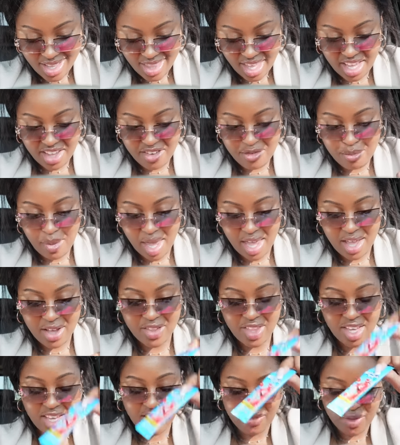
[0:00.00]
They give
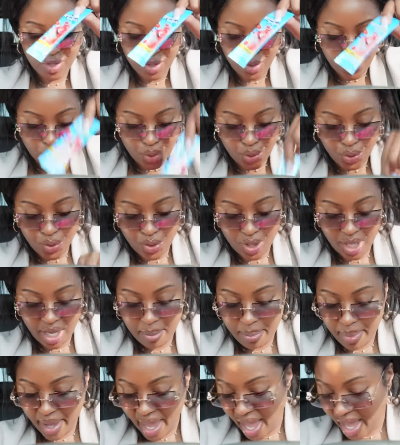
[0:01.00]
mayo, they give a little
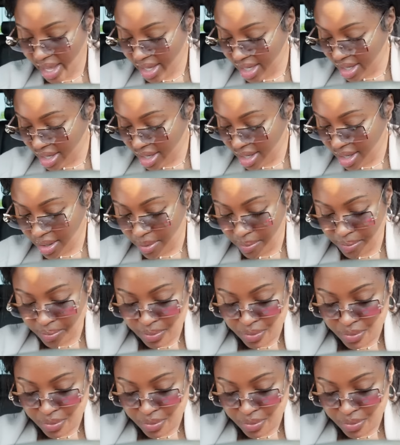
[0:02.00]
Kool-Aid packet,